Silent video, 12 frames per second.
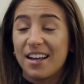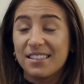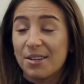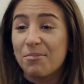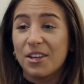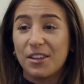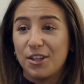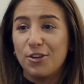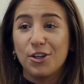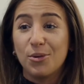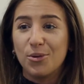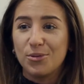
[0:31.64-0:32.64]
something that you
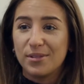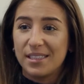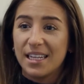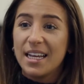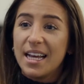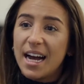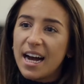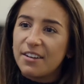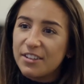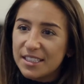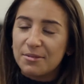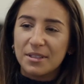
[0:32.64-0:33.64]
can hold,
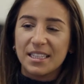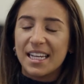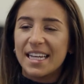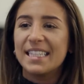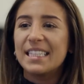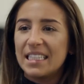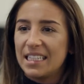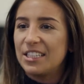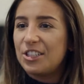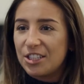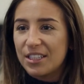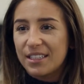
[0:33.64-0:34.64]
having something that isn't
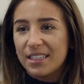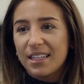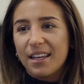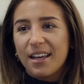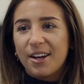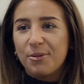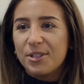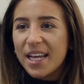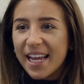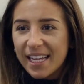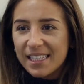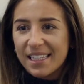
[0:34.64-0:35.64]
digital. I would
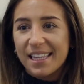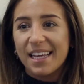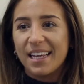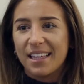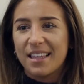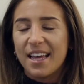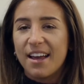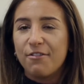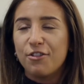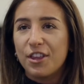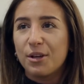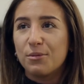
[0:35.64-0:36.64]
hate to think that
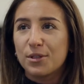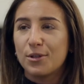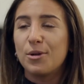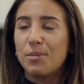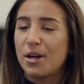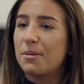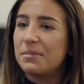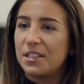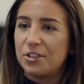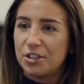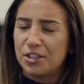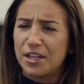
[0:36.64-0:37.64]
everything was going to become
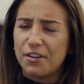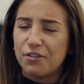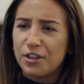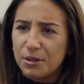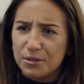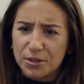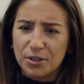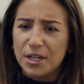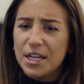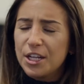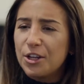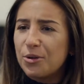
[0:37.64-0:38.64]
digital. Everything was going to,
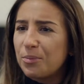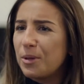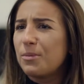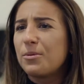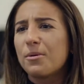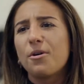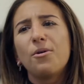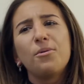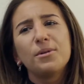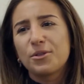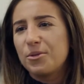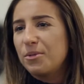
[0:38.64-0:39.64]
you know, people were
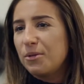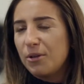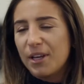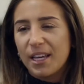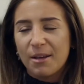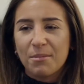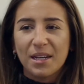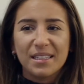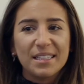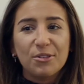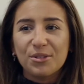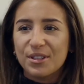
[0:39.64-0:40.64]
always going to be looking at a
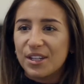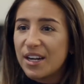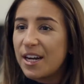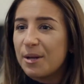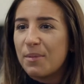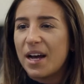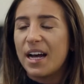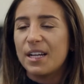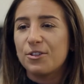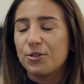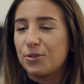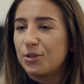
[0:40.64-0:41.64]
magazine on their
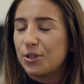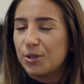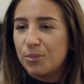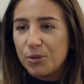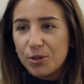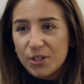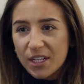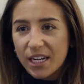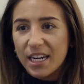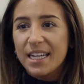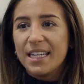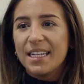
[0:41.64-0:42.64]
iPad or on their
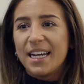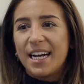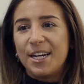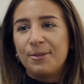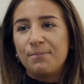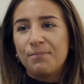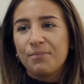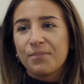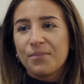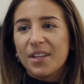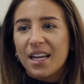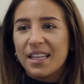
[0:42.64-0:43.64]
computer. I
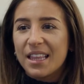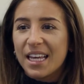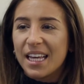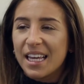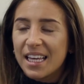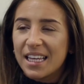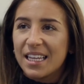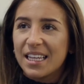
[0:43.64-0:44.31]
think